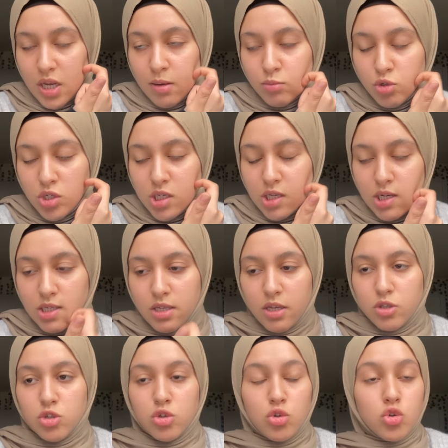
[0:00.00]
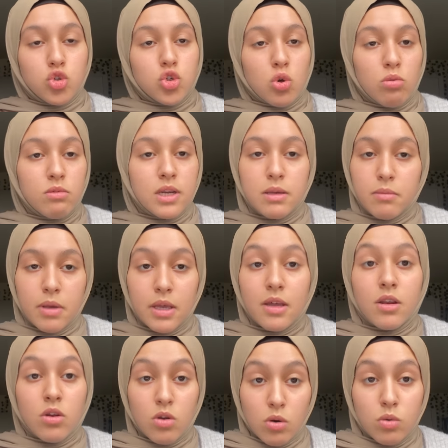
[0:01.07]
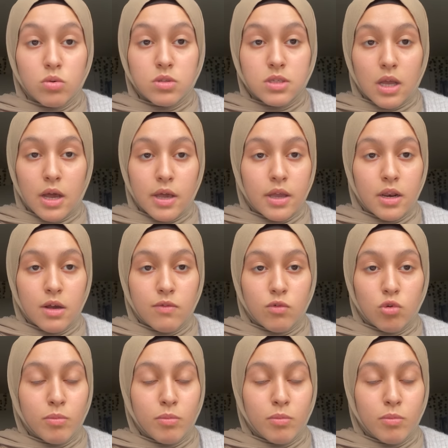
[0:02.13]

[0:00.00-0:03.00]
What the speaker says: I'm just gonna say to you, solely making notes at A-level,